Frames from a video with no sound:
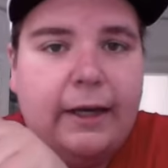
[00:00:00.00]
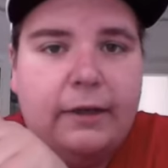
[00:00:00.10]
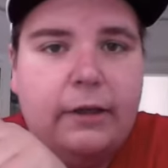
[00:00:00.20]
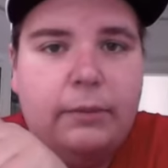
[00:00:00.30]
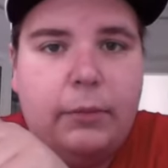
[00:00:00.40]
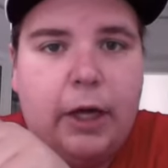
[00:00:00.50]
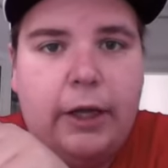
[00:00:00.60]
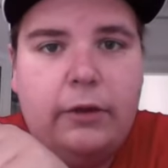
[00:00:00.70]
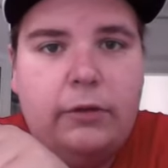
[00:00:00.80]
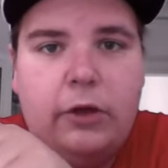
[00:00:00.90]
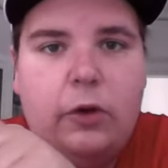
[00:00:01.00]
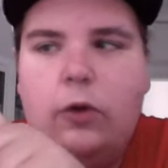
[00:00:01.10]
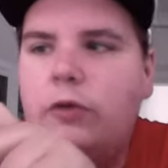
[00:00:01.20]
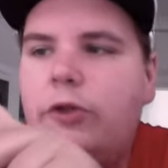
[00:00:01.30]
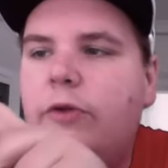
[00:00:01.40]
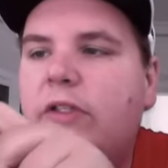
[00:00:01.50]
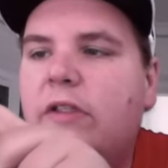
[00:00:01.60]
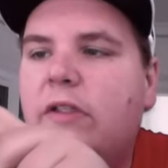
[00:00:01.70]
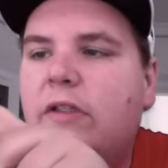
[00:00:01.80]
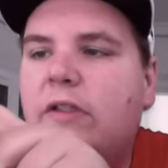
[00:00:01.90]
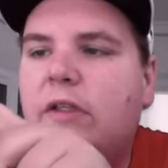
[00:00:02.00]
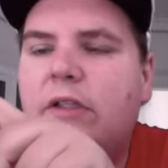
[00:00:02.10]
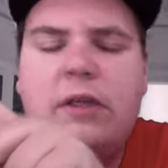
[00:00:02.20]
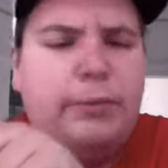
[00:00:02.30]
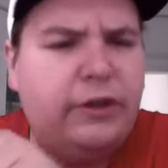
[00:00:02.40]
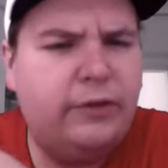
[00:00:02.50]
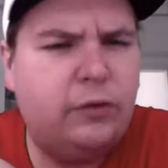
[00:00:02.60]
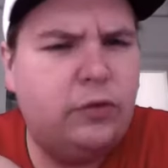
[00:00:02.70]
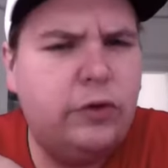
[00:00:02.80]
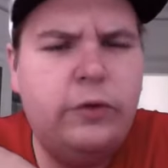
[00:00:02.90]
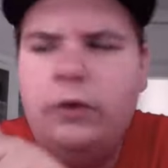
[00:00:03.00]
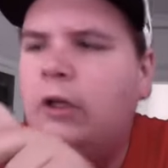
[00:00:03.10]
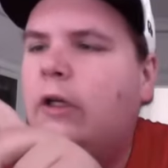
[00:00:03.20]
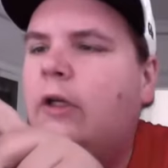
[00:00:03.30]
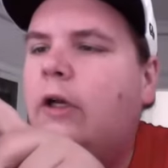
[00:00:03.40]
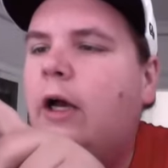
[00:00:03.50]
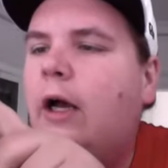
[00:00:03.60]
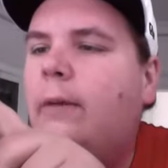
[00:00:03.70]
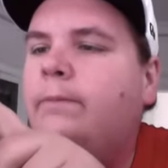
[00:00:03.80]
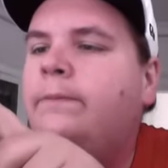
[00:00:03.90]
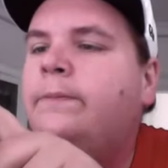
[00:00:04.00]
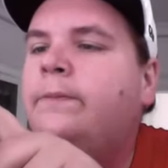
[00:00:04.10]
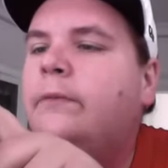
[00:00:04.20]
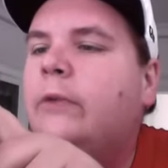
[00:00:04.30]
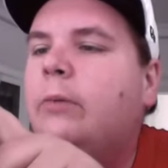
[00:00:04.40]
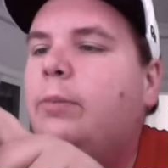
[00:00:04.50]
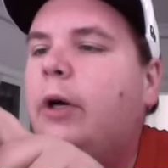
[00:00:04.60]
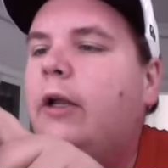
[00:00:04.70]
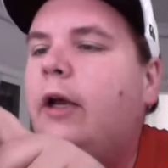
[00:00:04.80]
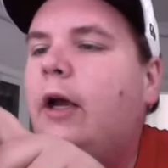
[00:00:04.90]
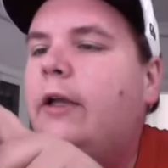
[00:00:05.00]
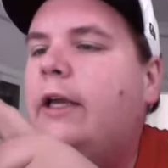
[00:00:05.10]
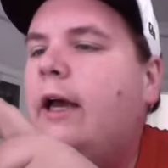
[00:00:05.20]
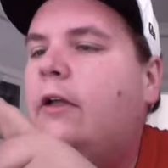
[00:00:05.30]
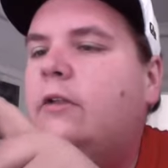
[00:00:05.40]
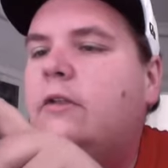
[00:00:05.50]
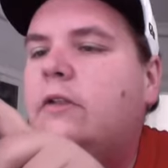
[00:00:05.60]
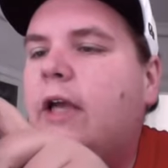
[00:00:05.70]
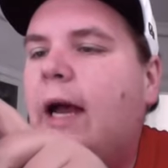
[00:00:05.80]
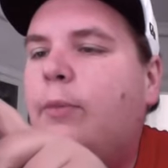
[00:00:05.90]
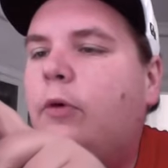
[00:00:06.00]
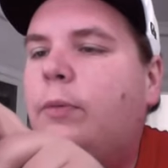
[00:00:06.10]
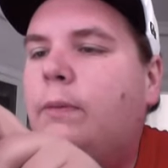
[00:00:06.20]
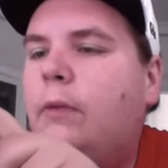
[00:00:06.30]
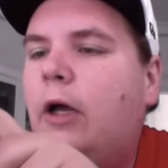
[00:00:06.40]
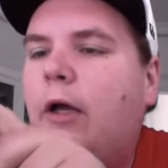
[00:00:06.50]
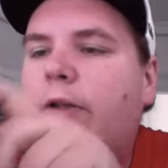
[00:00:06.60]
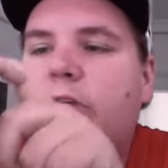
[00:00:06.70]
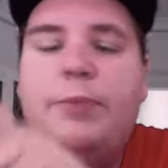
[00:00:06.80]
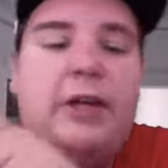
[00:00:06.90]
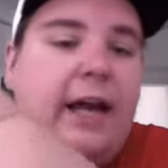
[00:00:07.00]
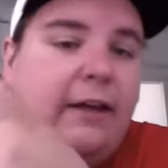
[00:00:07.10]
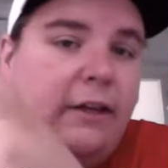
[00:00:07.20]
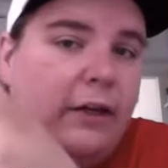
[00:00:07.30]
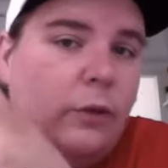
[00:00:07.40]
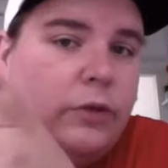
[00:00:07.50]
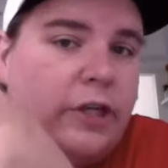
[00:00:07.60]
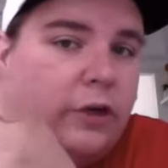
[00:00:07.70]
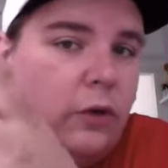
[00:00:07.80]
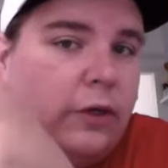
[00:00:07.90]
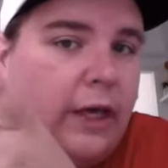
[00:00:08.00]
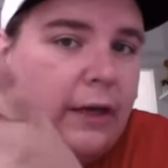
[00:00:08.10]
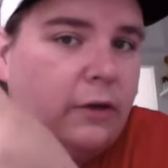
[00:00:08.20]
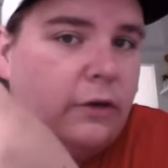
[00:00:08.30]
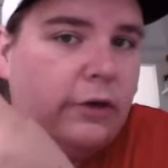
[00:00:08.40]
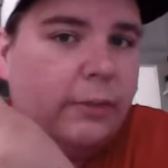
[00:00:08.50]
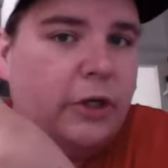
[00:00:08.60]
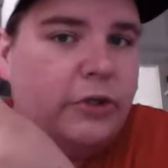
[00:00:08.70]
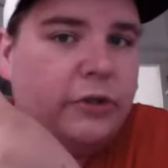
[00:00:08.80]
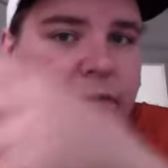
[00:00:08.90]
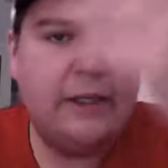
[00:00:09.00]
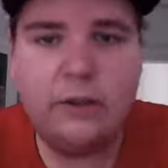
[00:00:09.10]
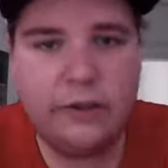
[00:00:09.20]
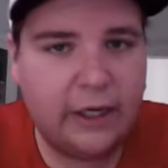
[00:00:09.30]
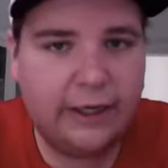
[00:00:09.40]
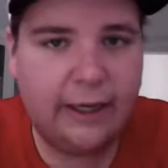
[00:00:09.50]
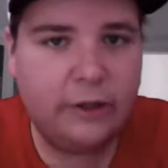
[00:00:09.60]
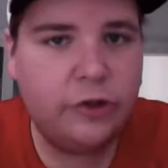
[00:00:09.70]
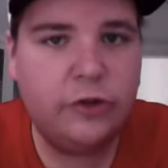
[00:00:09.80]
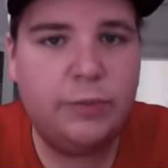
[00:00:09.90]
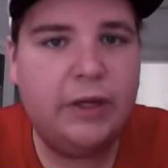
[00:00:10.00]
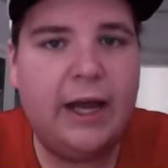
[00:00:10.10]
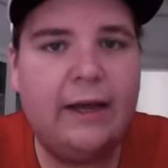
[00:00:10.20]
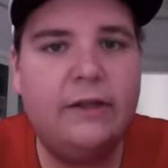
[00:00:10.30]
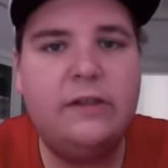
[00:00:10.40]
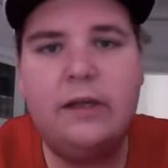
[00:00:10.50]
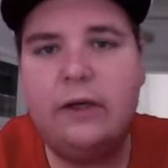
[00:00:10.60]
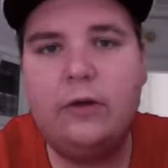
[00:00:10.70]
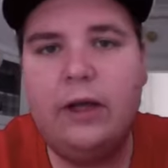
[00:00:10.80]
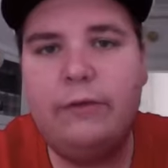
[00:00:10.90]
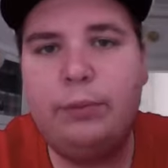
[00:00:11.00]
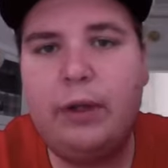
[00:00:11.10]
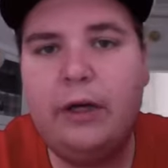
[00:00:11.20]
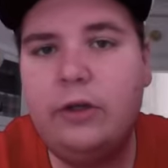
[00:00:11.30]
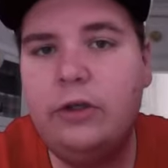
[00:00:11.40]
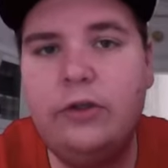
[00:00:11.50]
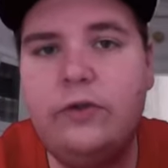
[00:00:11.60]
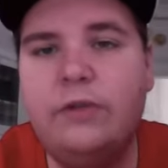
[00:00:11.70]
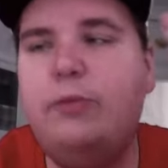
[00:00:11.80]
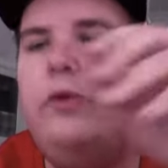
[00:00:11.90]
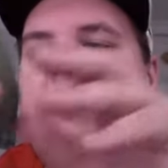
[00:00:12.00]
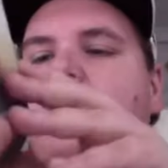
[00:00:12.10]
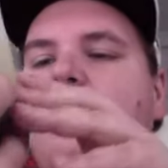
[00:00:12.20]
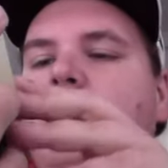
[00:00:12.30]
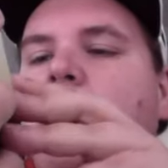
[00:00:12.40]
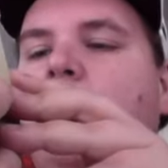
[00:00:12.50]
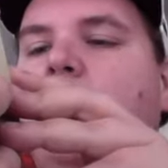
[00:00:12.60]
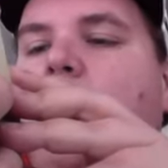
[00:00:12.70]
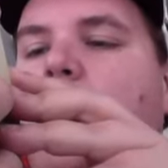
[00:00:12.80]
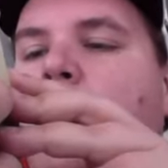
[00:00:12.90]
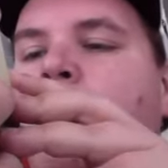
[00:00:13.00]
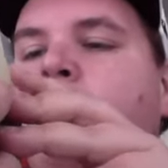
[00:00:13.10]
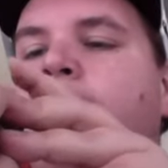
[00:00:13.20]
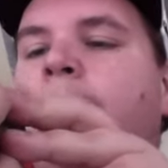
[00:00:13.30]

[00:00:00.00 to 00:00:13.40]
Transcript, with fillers: it in my you know own juices. It's it's I believe a root. Um, but uh, yeah, apple. Uh, there's banana in here, which I don't get during my juice fast because I can't juice bananas and I don't have a blender to do smoothies. Um,